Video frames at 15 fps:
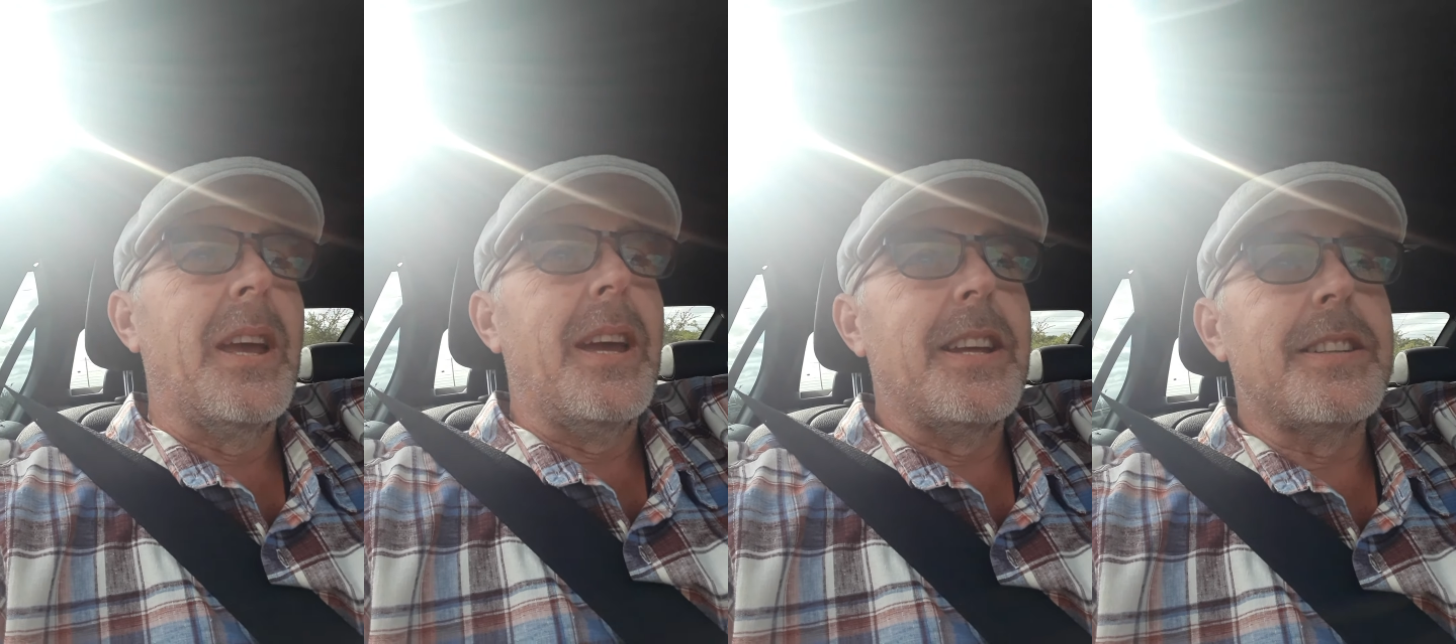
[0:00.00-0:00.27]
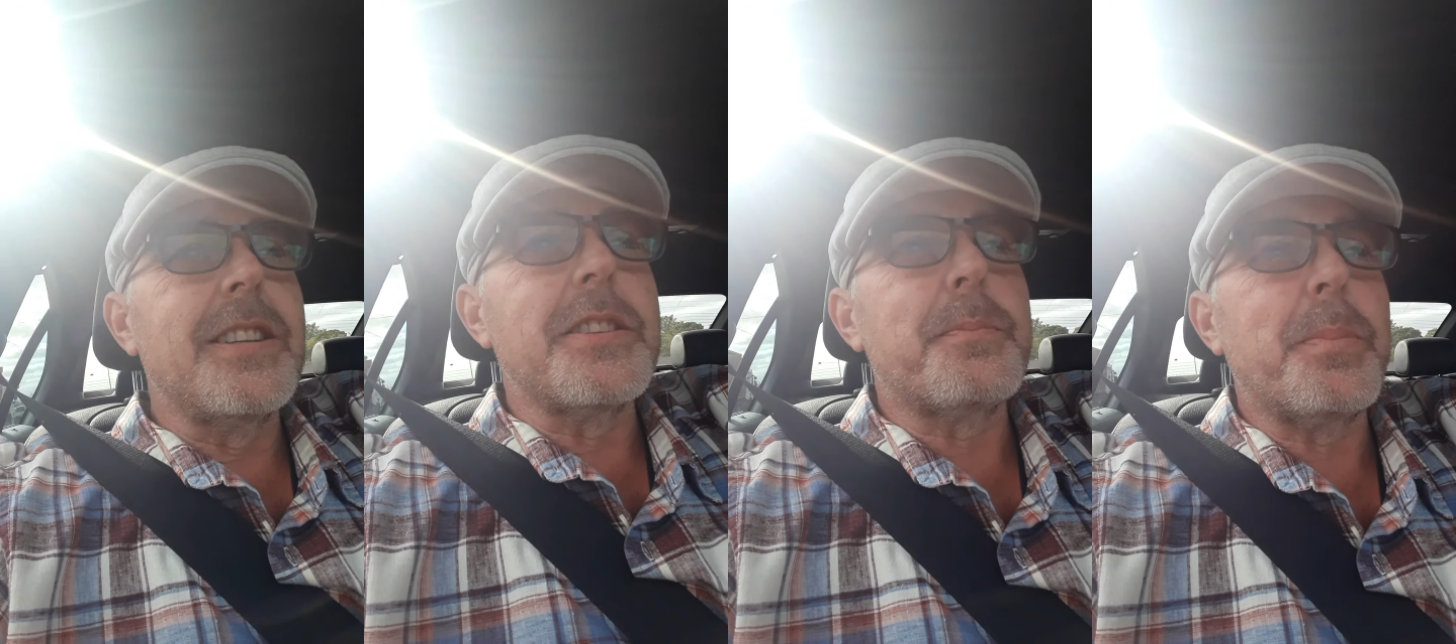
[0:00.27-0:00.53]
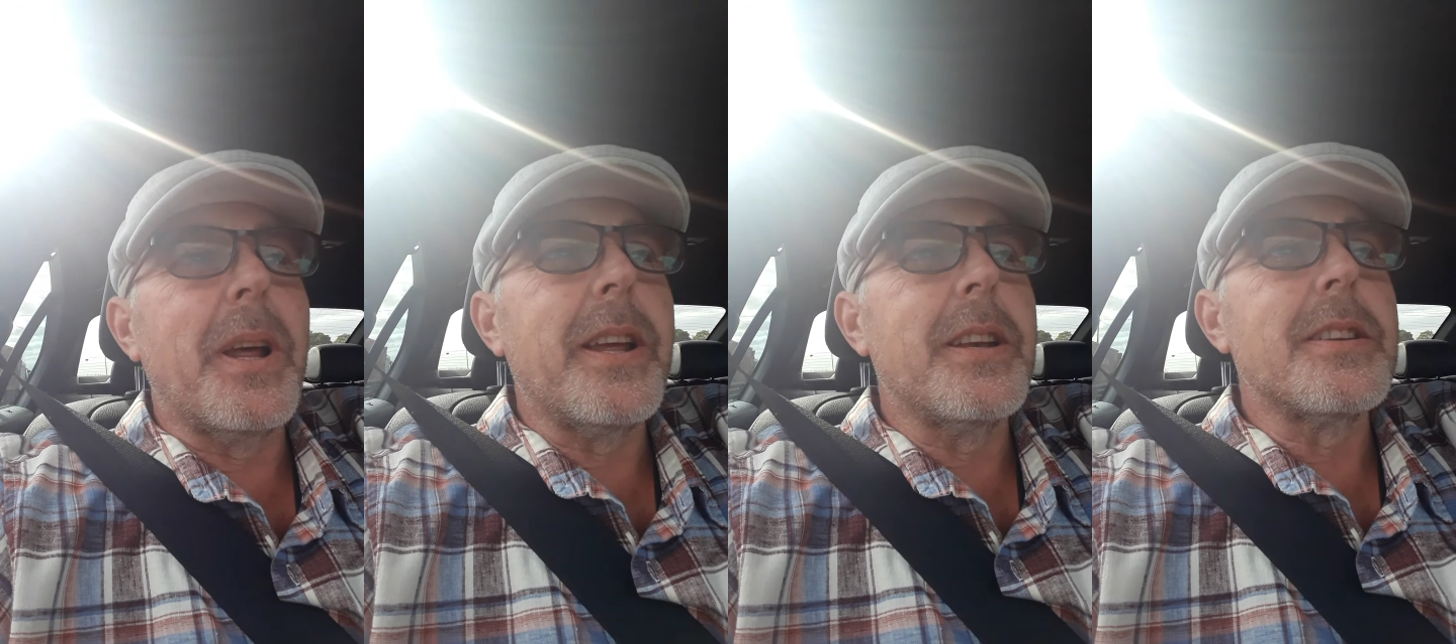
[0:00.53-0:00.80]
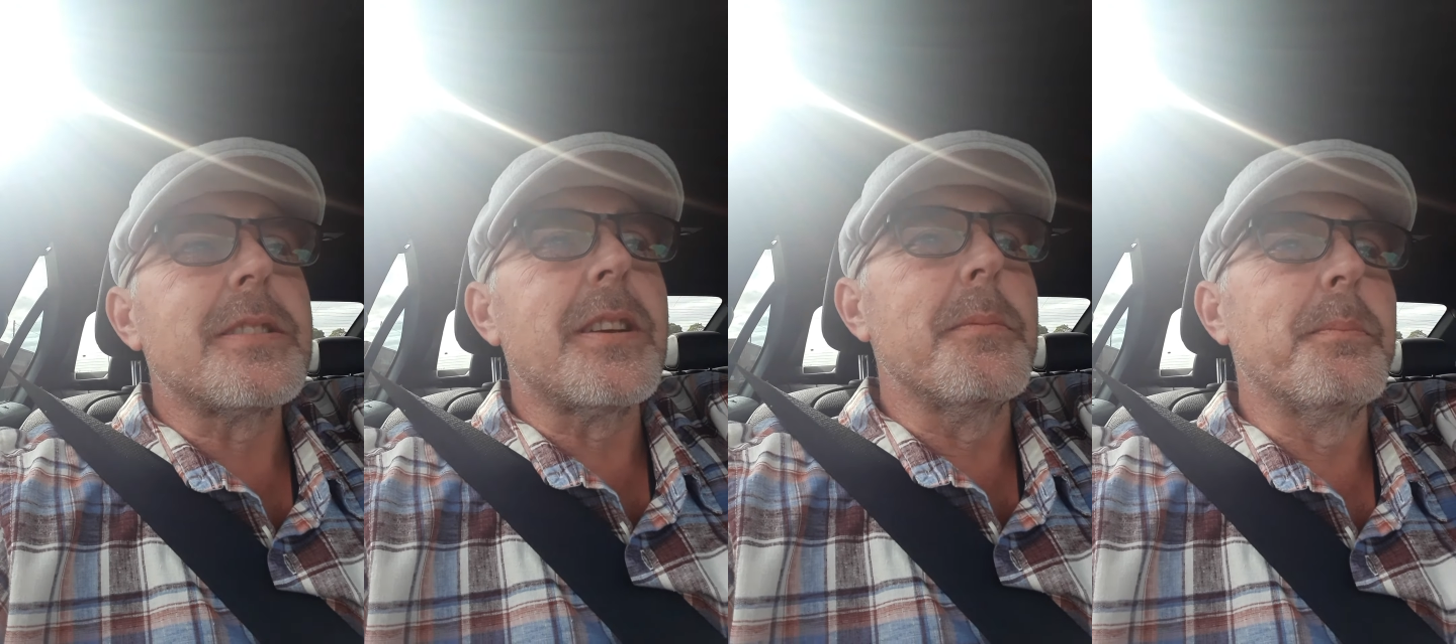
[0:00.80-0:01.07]
It is plain
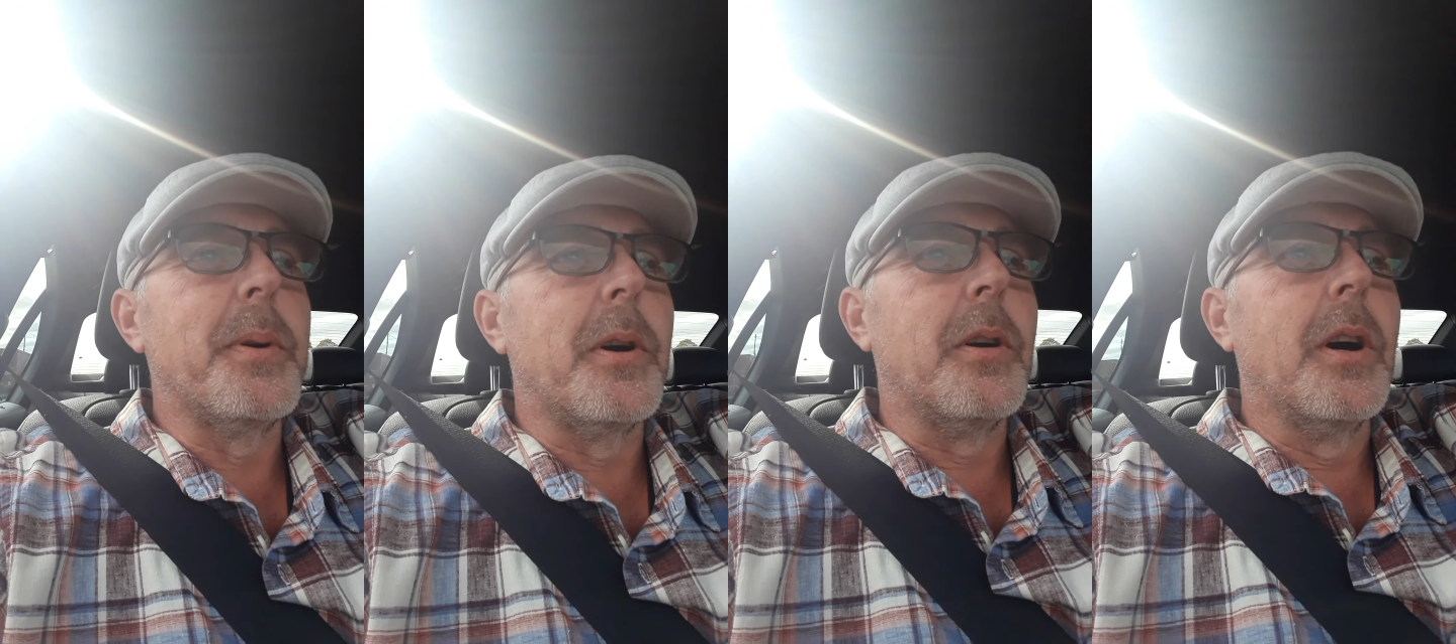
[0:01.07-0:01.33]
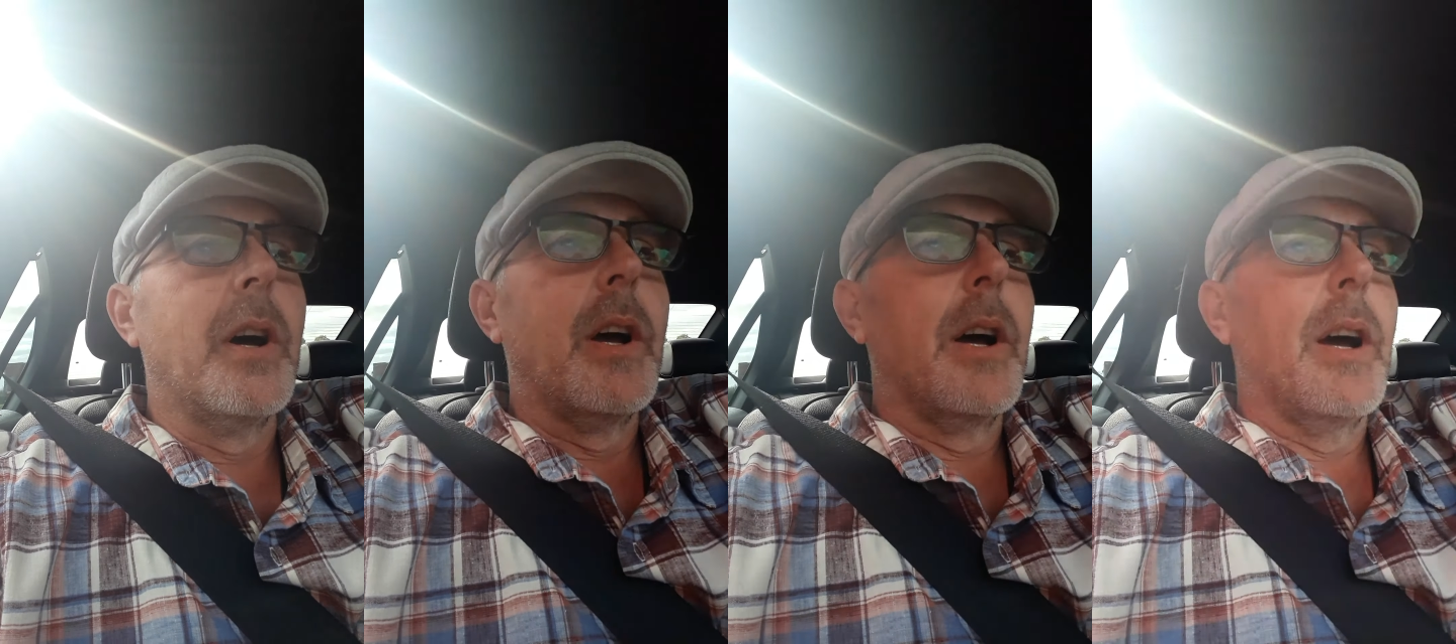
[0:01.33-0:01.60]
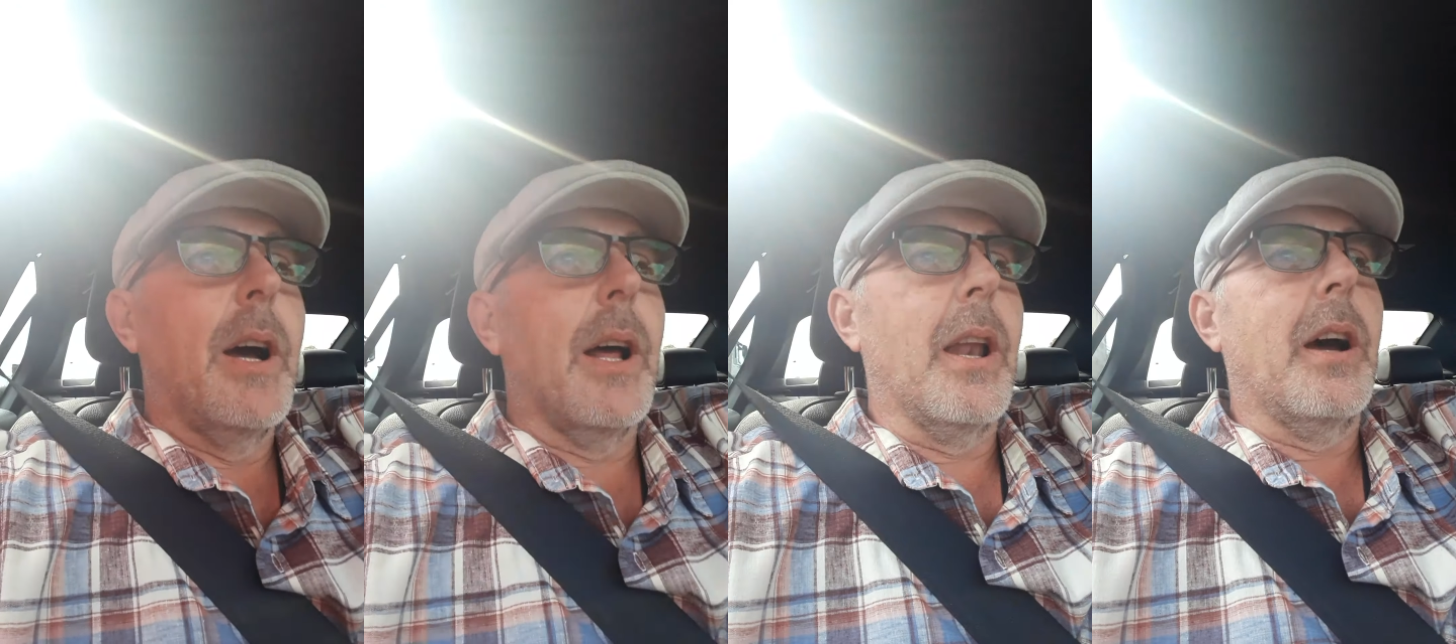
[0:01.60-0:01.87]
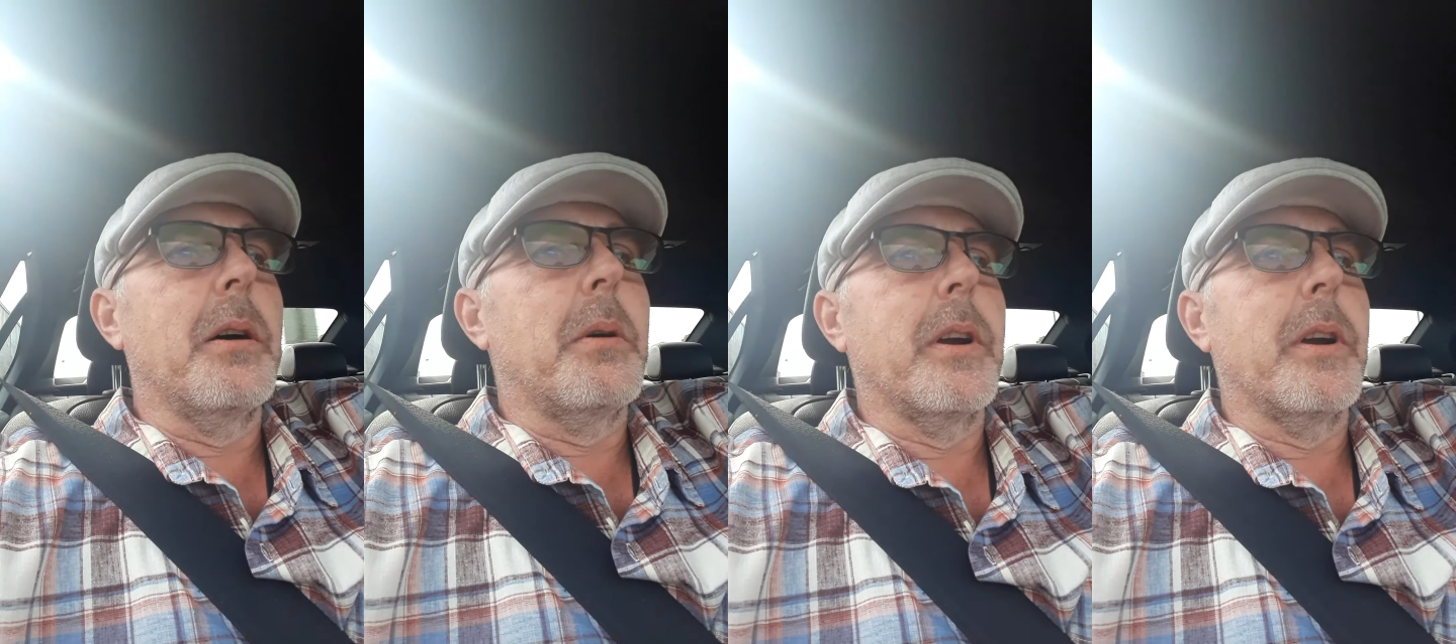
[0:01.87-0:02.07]
and simple. Hello,